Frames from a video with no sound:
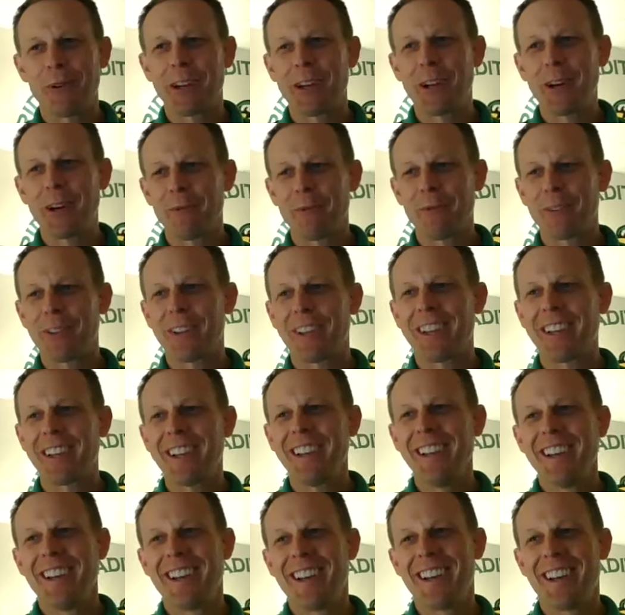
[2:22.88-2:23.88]
going to hopefully
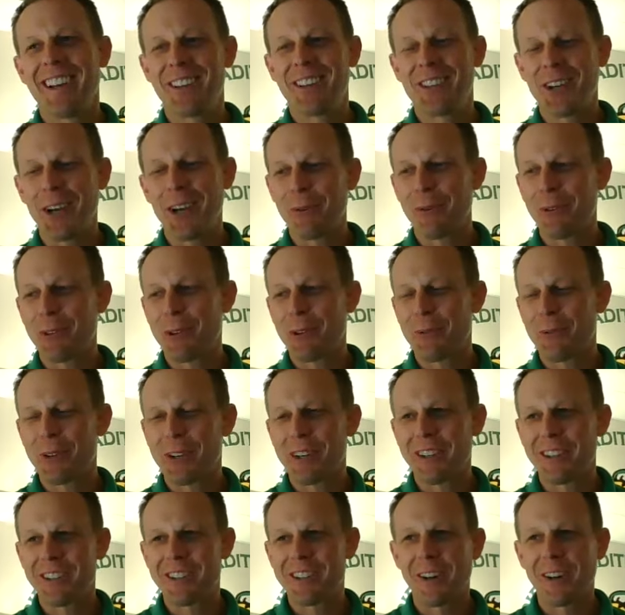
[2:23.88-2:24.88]
share with the
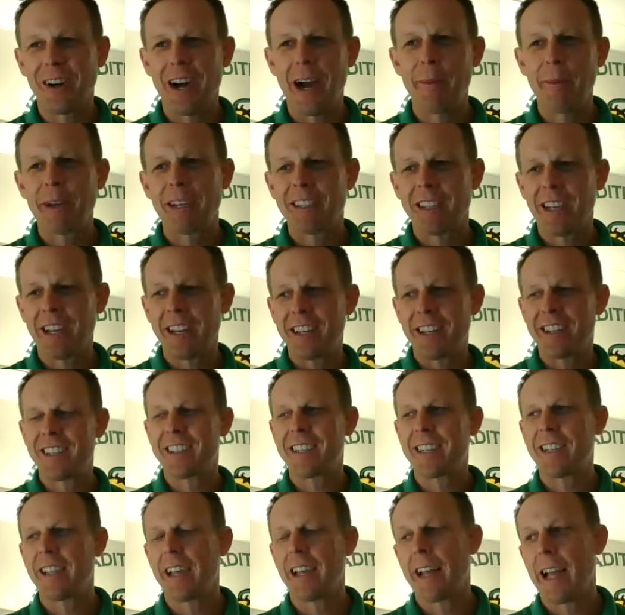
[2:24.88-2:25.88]
world. So I'm excited to
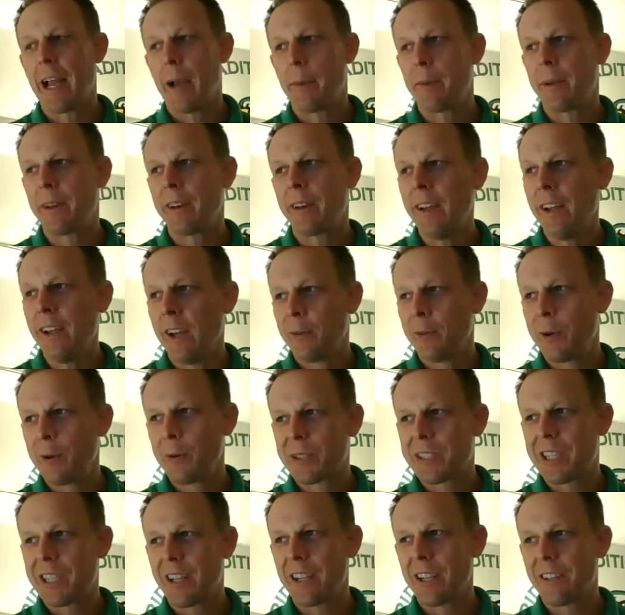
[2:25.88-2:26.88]
see that happen. We
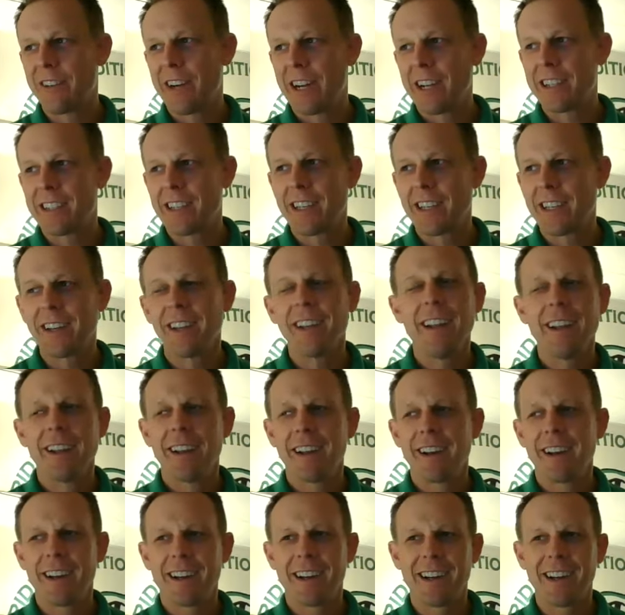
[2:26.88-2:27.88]
will televise it
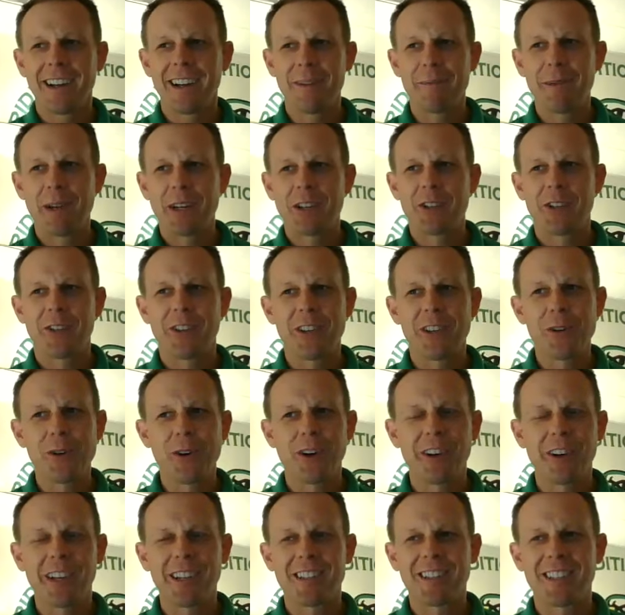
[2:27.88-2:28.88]
and make sure that you
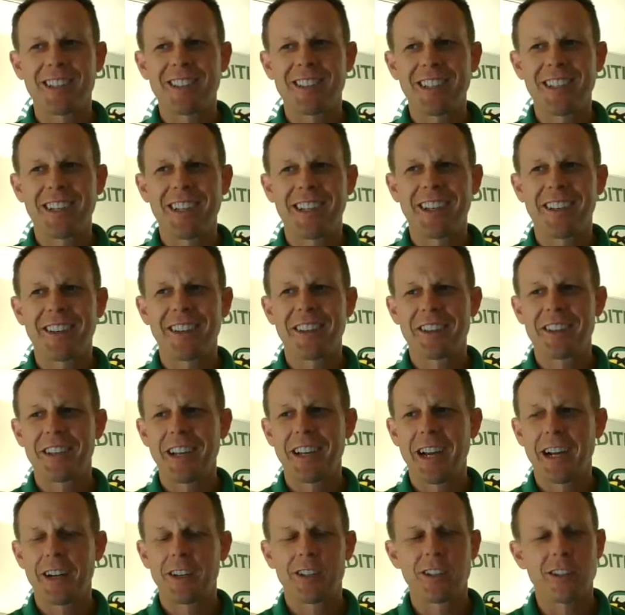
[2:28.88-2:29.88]
all get to see this in
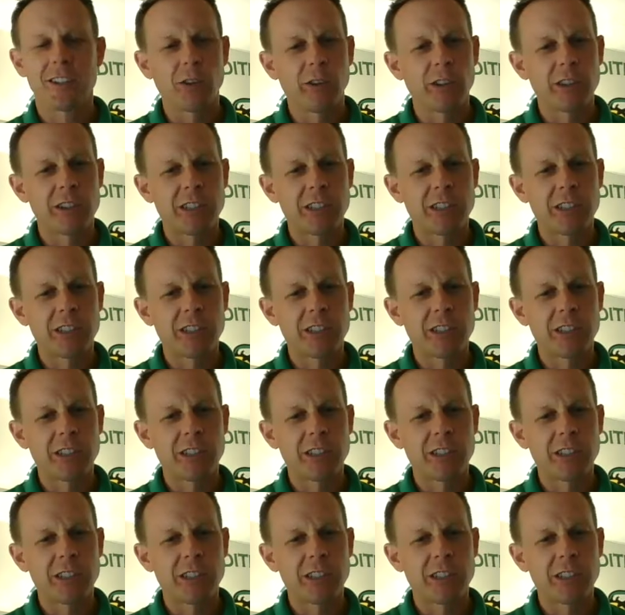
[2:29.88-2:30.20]
action. So let's